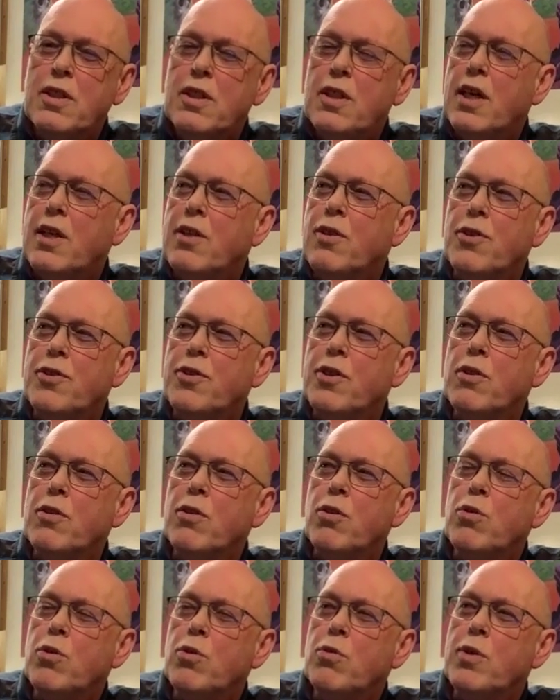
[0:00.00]
Had nothing
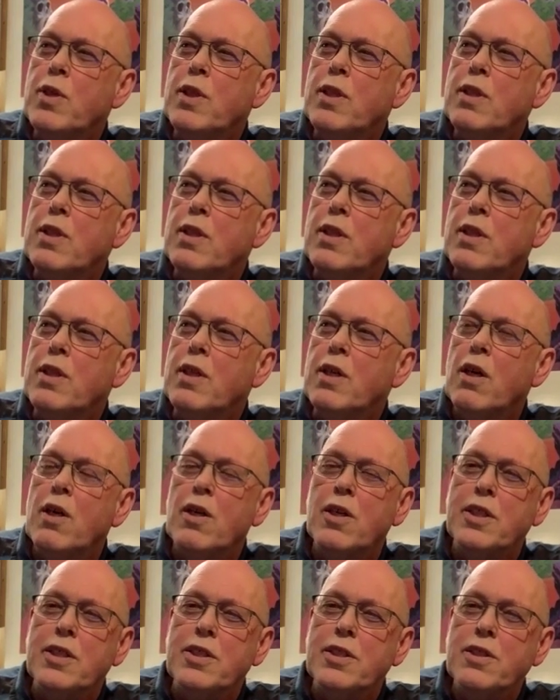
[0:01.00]
to do with the
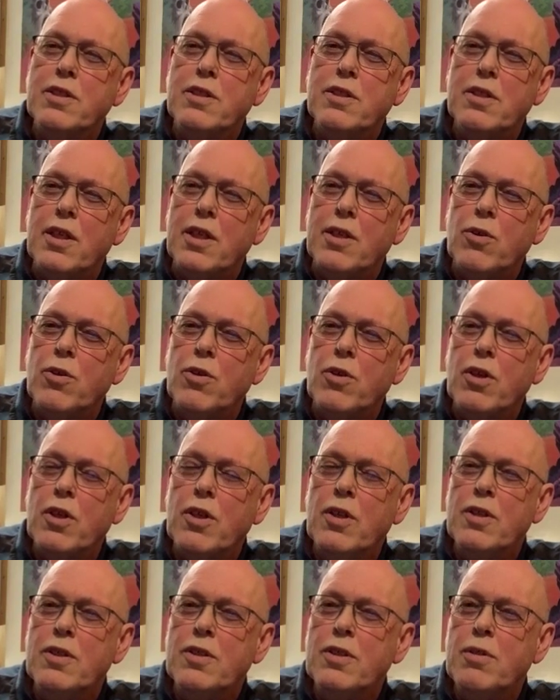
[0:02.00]
artist at all.
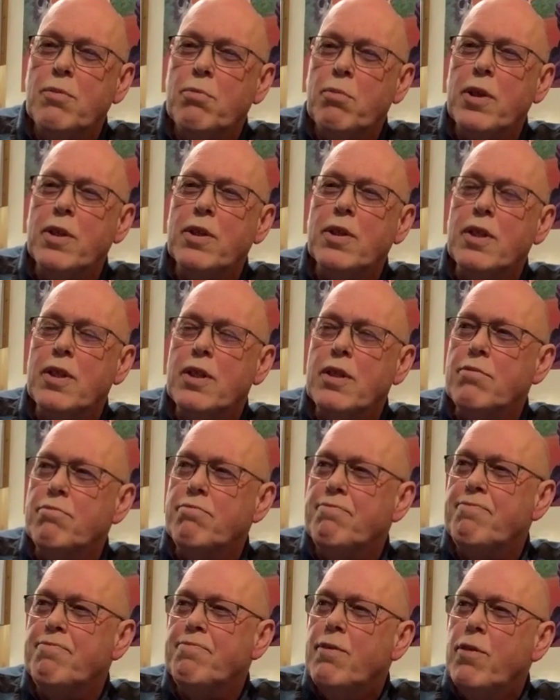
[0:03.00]
But uh,
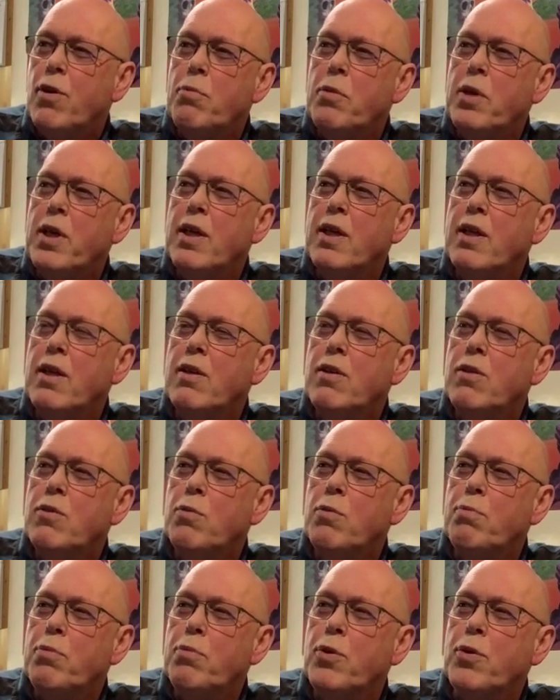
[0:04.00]
for me,
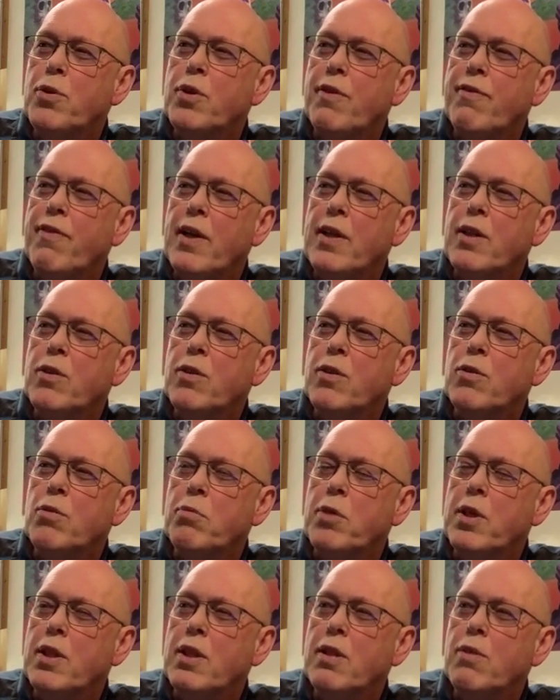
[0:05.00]
to put the
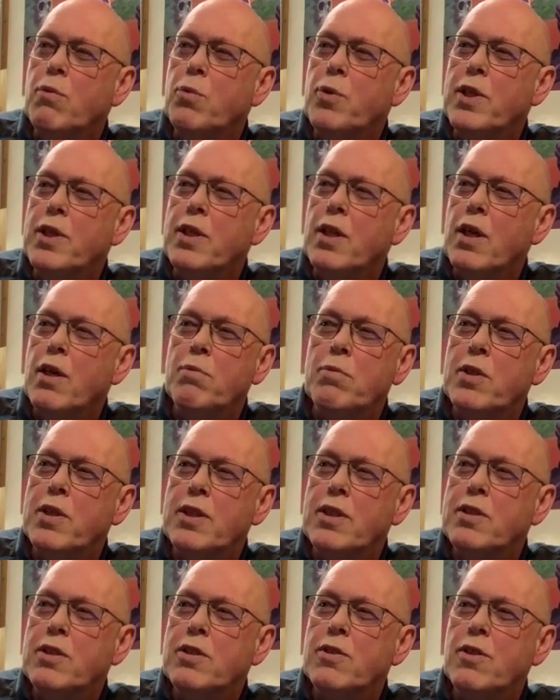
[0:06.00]
Phantom in Vietnam,
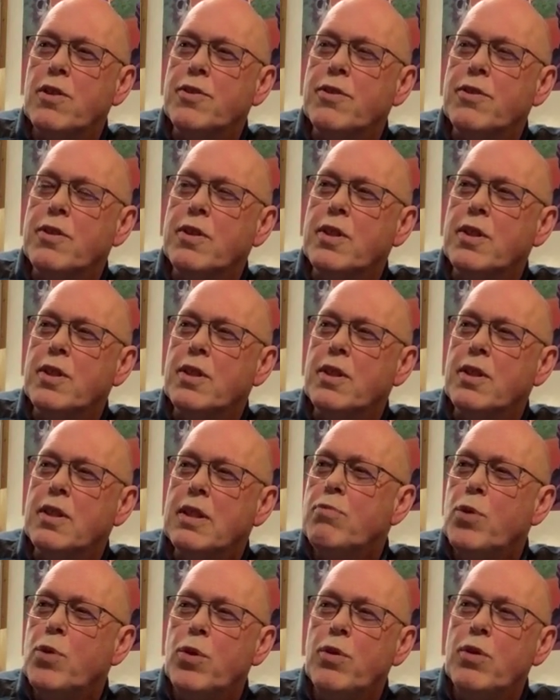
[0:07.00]
it's not the uh,
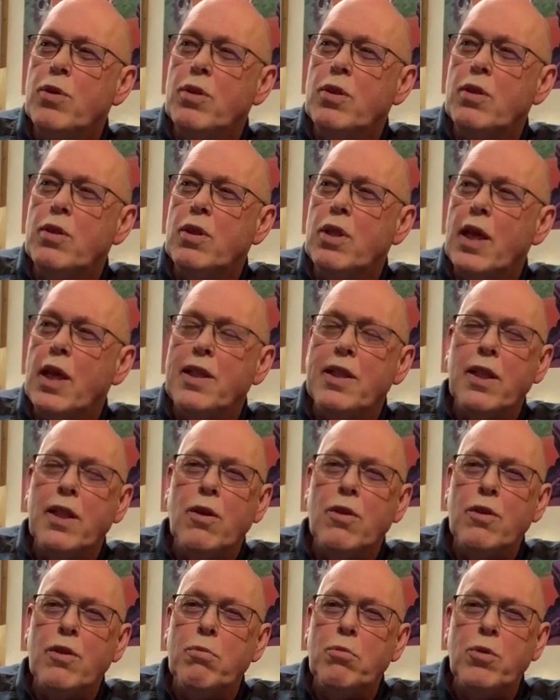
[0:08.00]
moon uh, landing
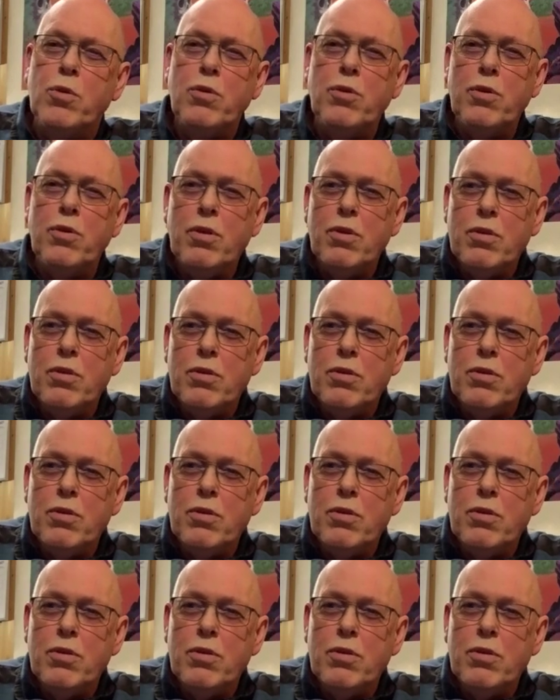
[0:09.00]
on the moon.